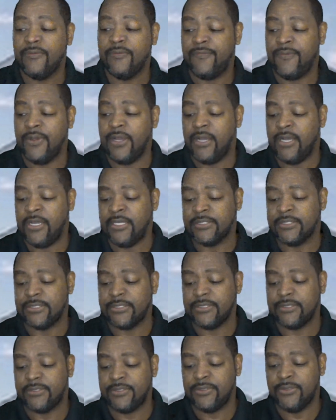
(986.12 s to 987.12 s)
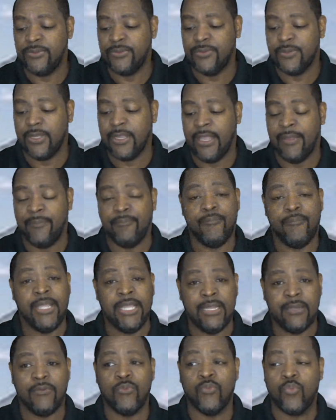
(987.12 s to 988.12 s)
for us to
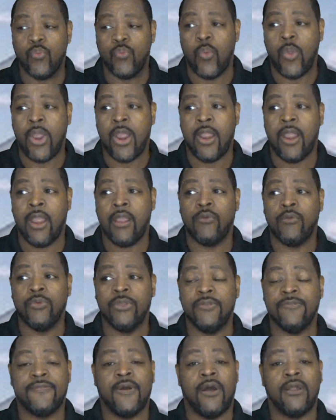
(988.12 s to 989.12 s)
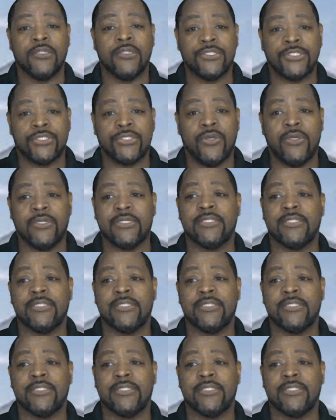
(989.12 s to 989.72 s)
admit where we've fallen short,